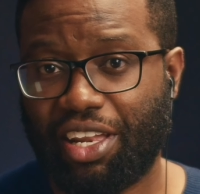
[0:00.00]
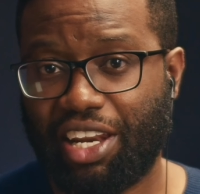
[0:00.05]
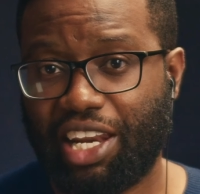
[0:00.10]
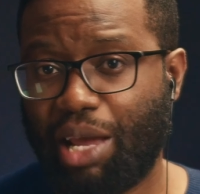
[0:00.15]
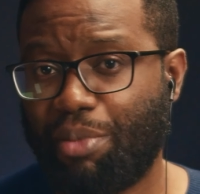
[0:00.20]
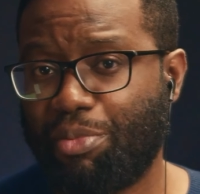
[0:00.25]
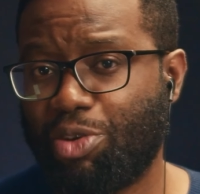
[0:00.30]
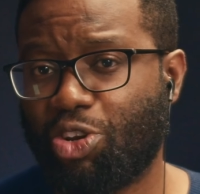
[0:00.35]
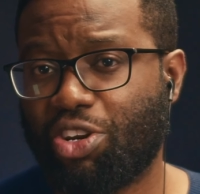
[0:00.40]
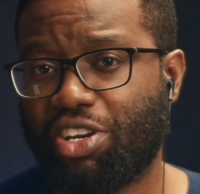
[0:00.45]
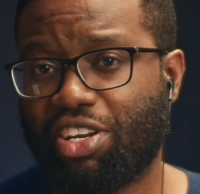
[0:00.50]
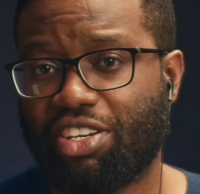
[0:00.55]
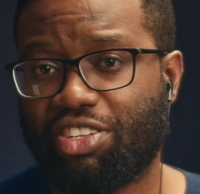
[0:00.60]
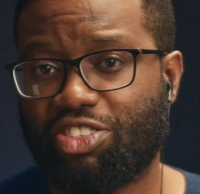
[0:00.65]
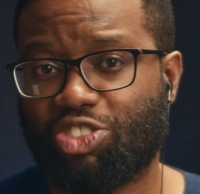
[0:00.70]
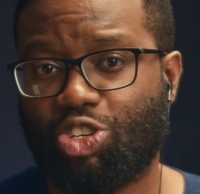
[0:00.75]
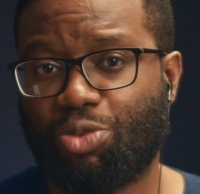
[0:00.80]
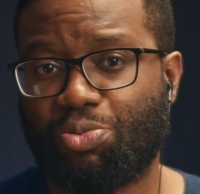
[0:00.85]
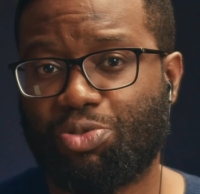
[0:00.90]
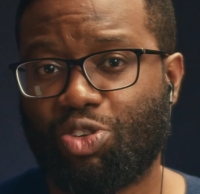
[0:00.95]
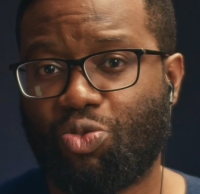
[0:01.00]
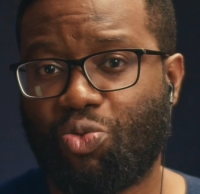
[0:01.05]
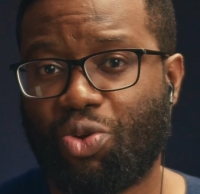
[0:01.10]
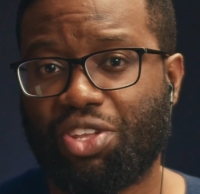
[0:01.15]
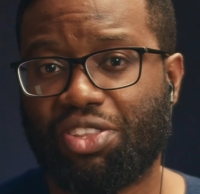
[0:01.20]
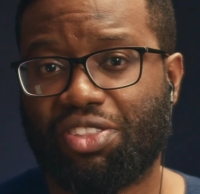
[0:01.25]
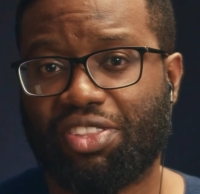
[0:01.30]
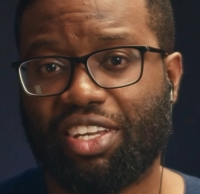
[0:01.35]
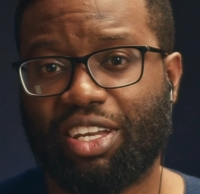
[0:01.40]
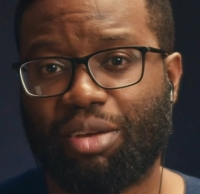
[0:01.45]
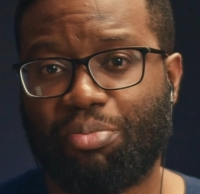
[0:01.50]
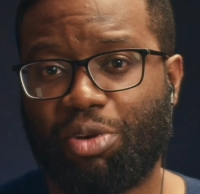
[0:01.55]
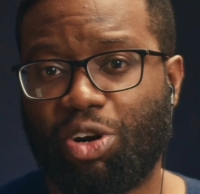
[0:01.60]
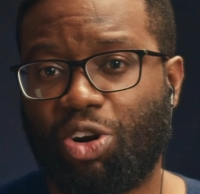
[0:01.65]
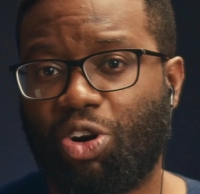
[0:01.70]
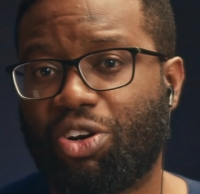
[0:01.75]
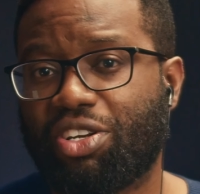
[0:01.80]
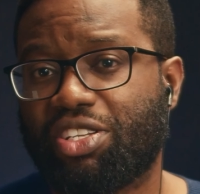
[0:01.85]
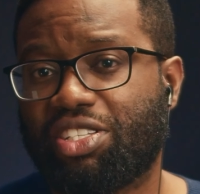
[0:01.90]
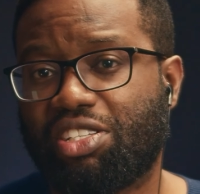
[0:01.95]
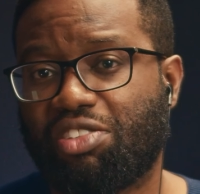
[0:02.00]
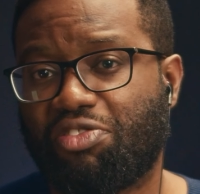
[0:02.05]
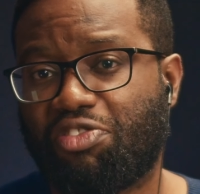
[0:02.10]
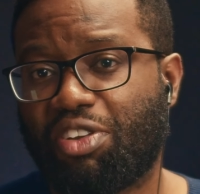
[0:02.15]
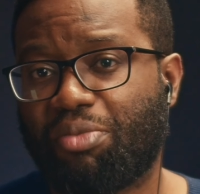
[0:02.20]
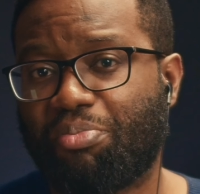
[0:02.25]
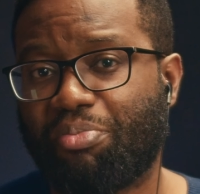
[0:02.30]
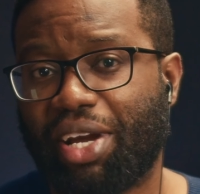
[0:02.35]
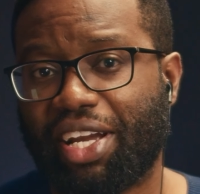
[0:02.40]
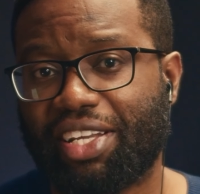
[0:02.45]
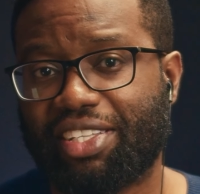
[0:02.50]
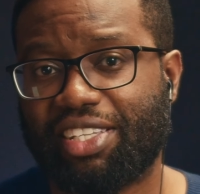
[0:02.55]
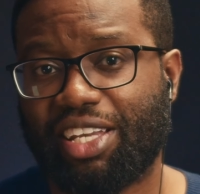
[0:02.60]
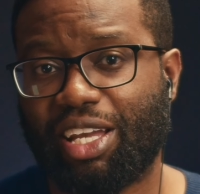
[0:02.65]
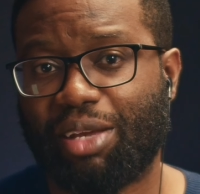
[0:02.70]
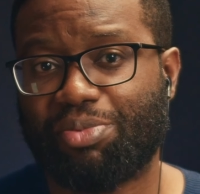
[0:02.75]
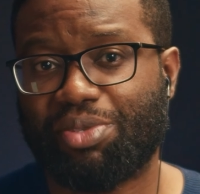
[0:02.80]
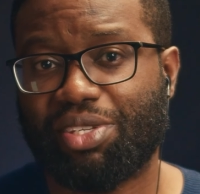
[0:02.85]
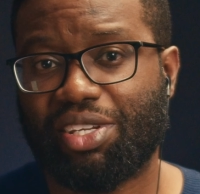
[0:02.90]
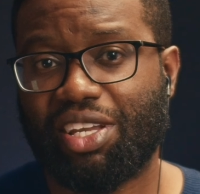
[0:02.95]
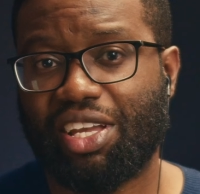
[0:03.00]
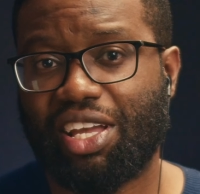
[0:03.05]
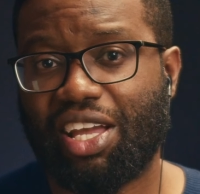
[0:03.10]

Let me know in the description what you think about all these different mic types,